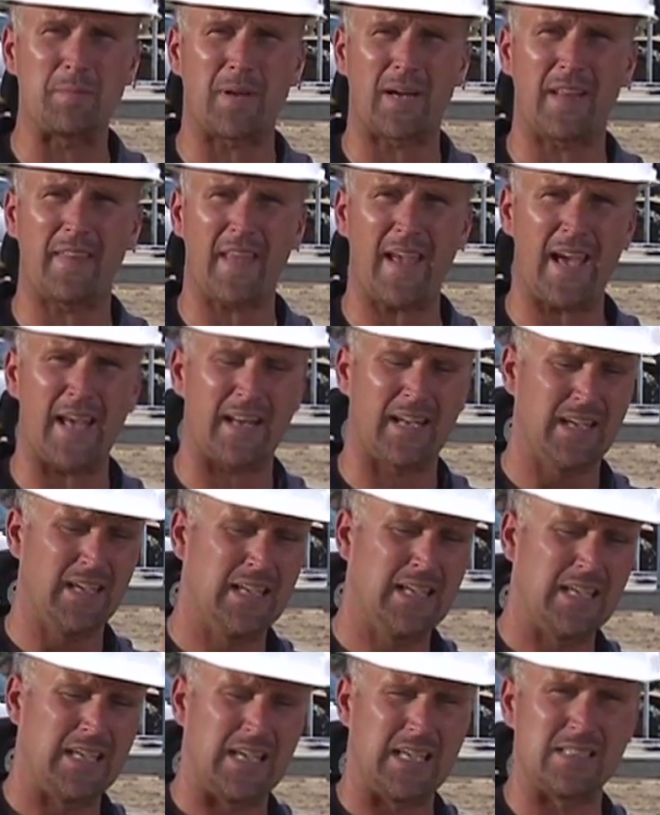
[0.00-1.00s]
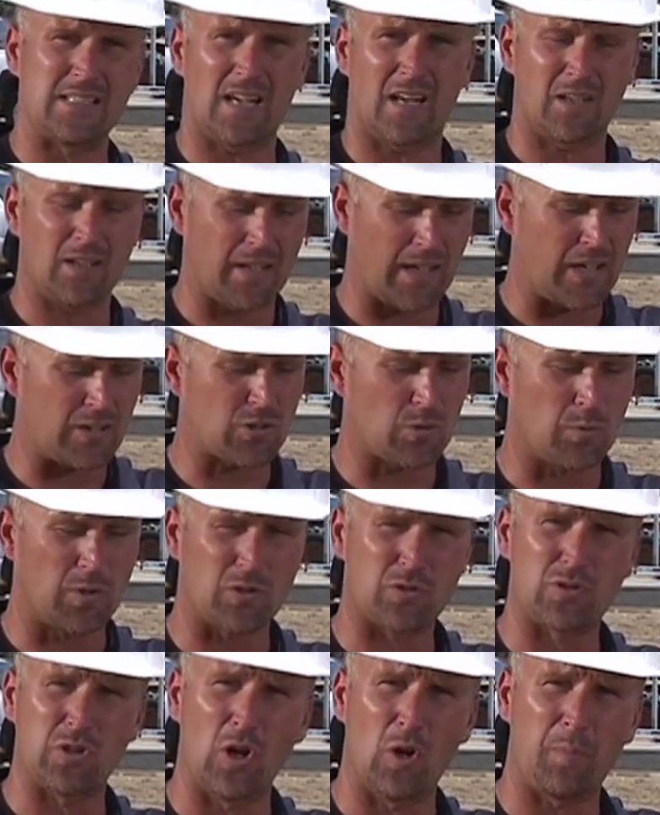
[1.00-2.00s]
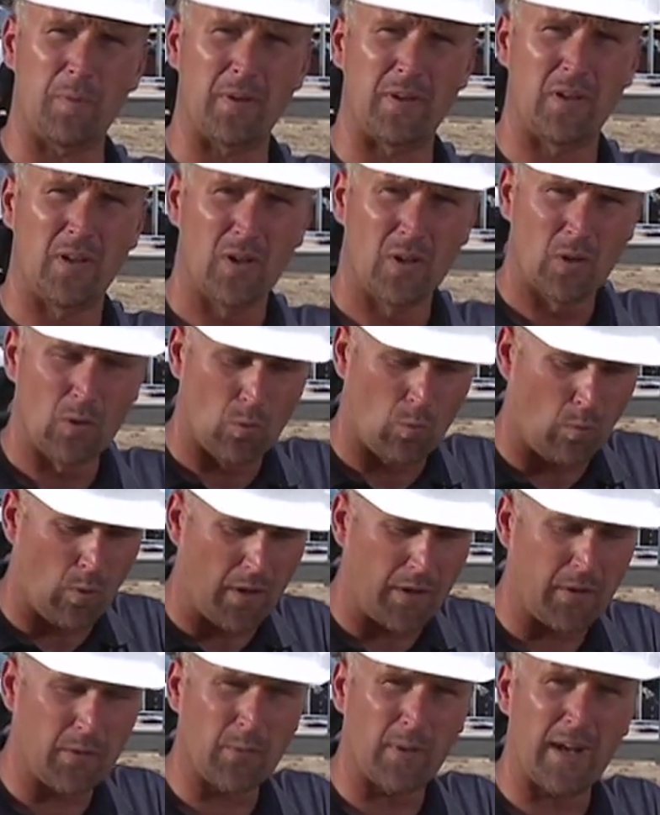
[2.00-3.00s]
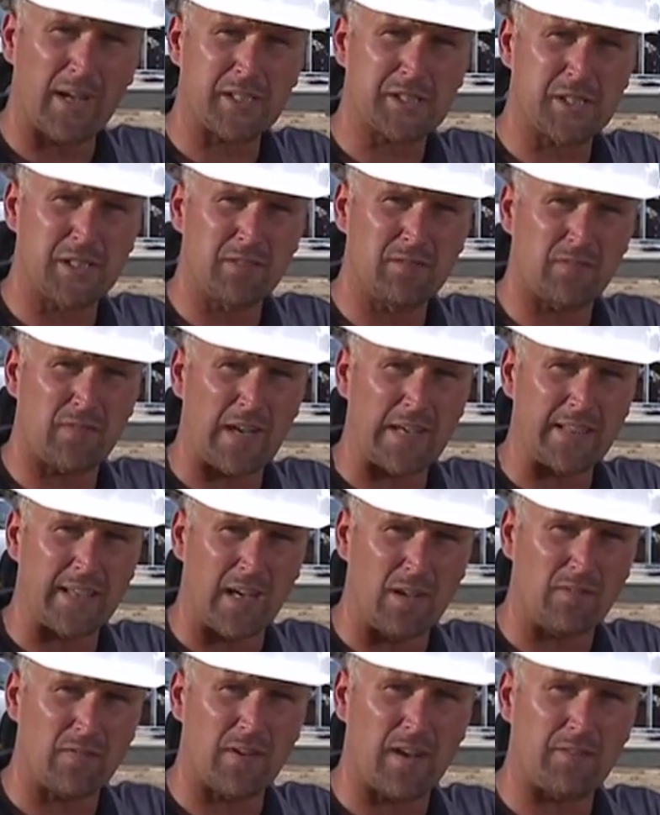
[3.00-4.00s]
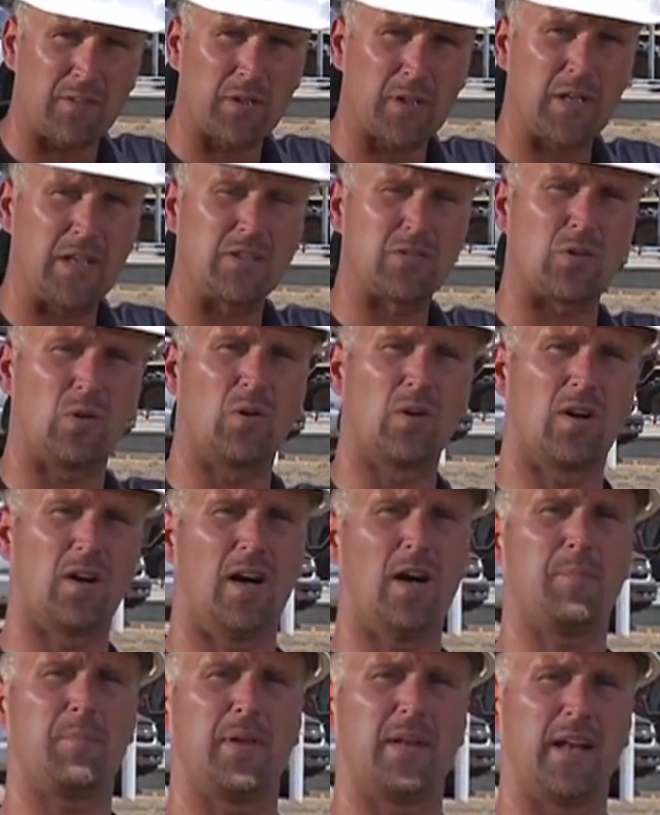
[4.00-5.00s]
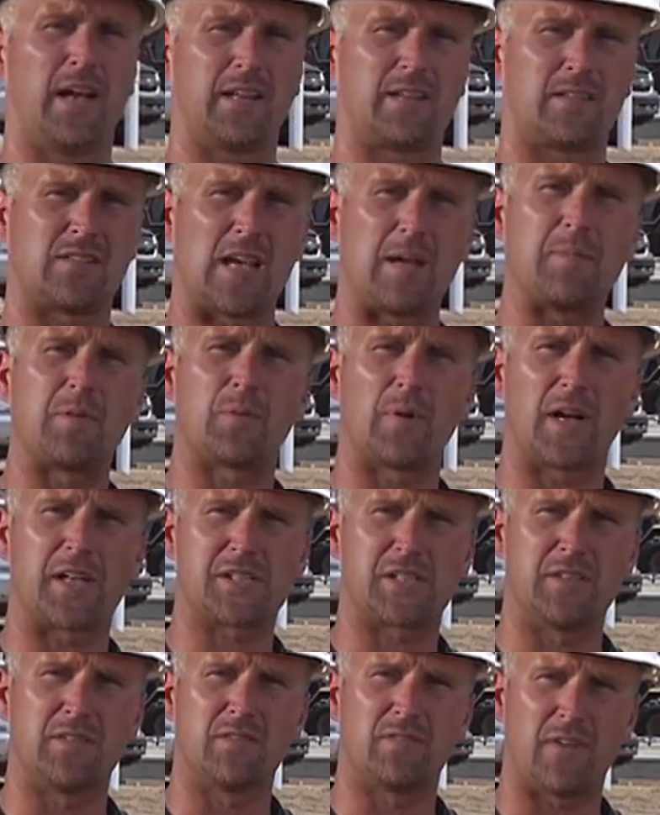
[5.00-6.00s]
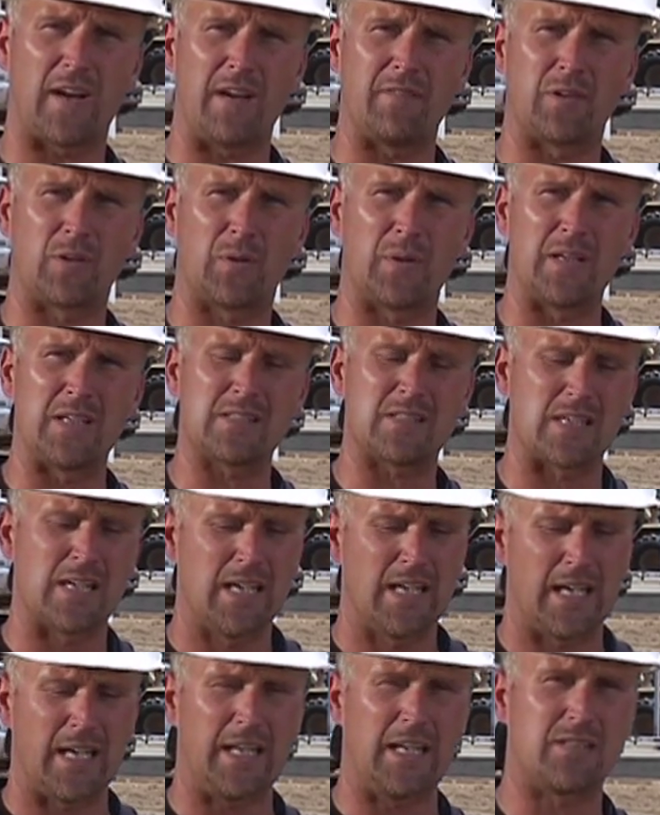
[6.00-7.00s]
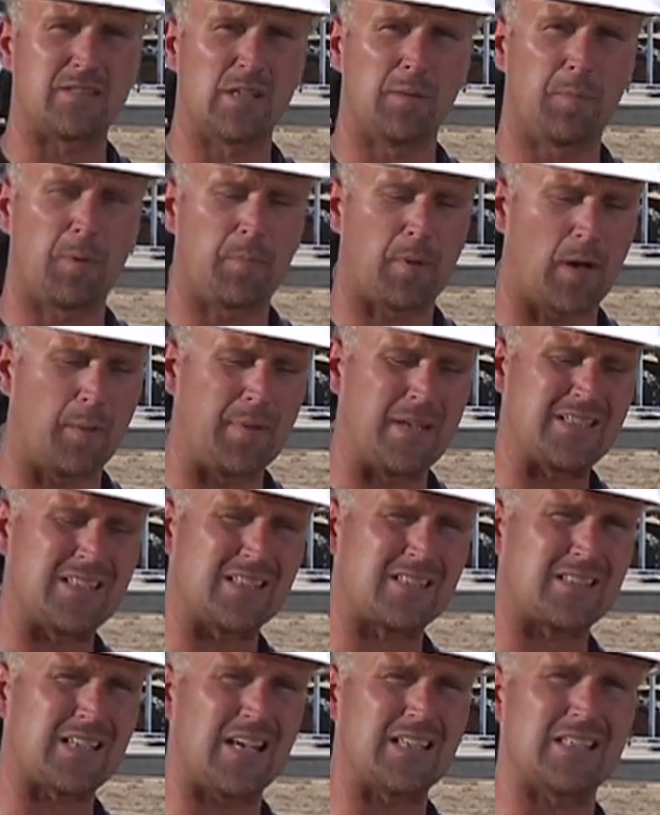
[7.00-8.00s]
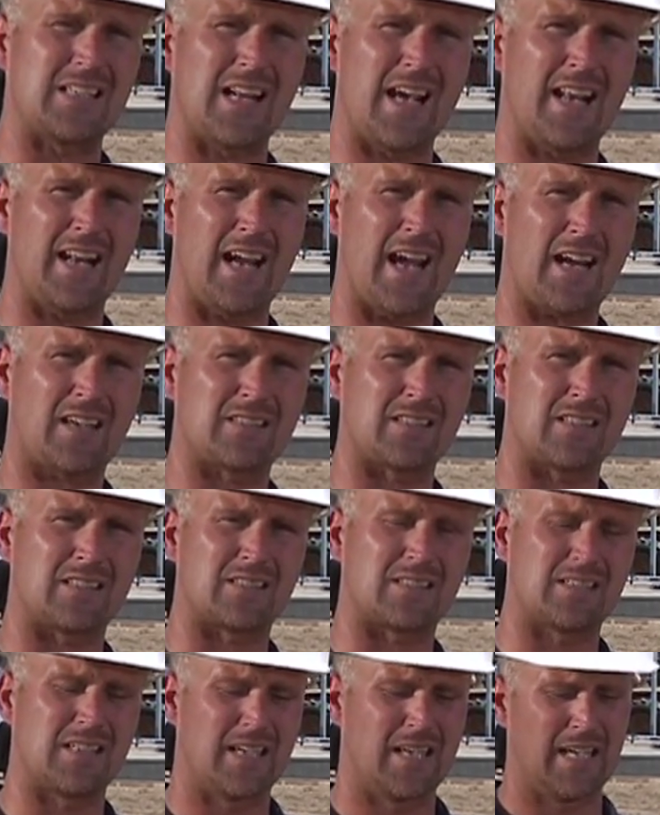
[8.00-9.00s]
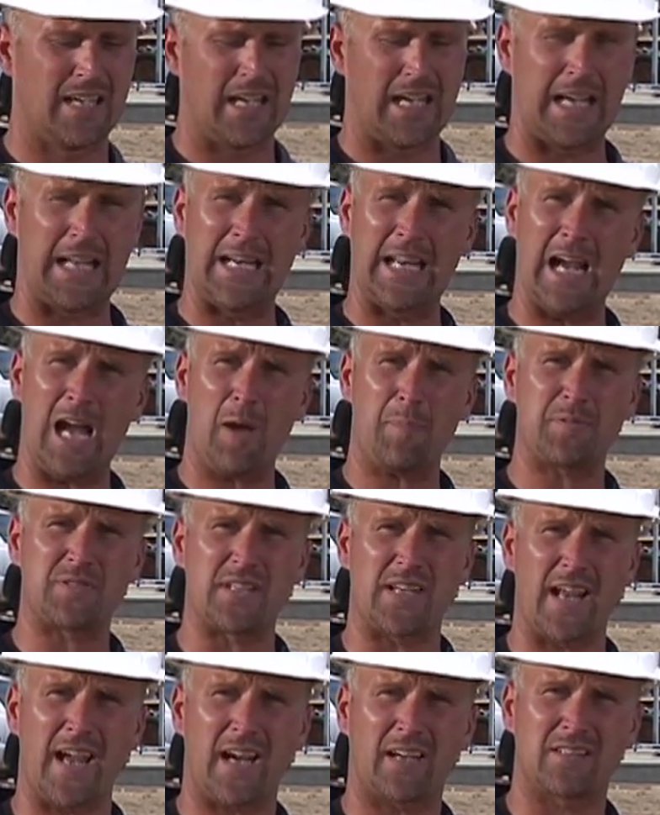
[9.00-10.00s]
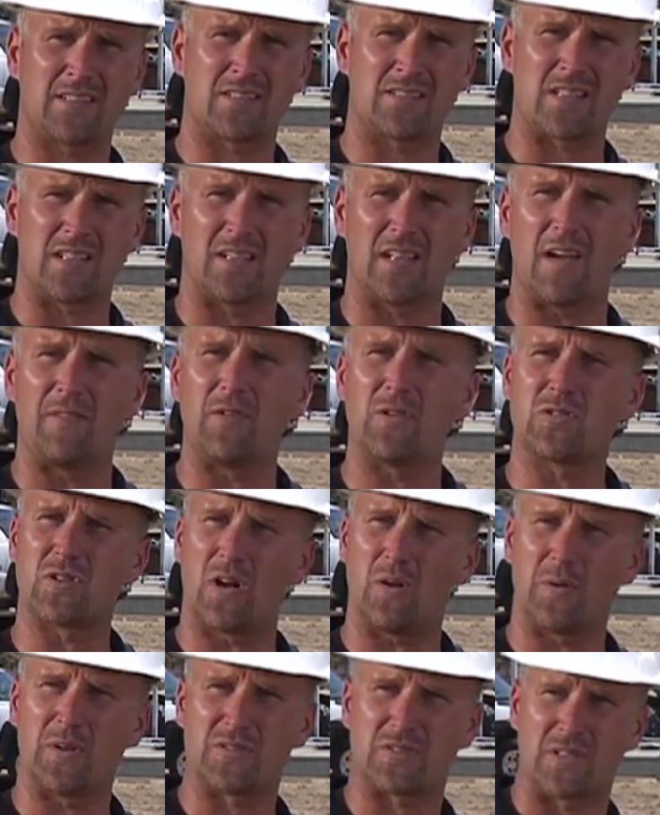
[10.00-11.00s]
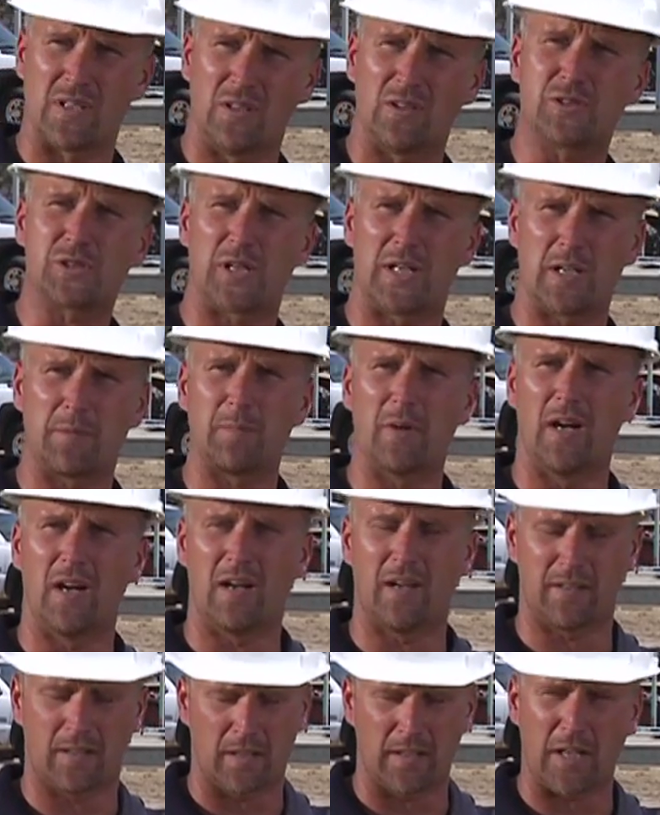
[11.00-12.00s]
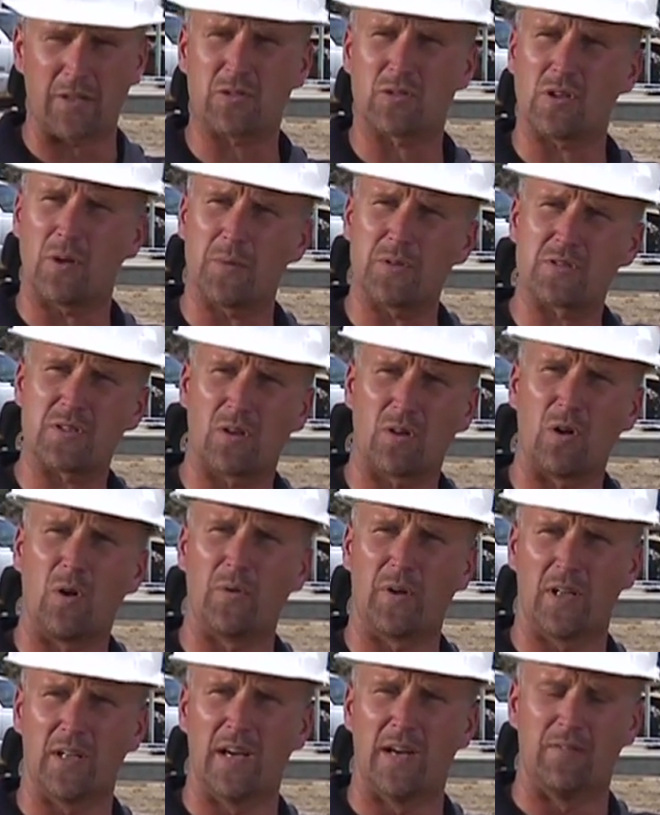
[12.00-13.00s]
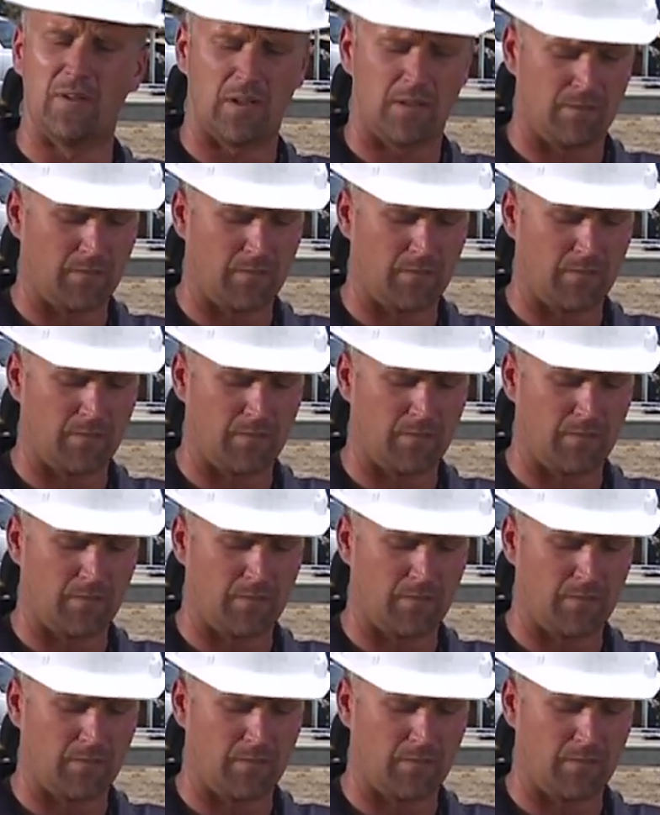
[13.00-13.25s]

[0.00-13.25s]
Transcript: by that is our laser will slope in one direction, down 5 degrees, or up in that same direction 5 degrees. And the simple part means it stays in that axis. And the opposite axis, the laser's always still going to level.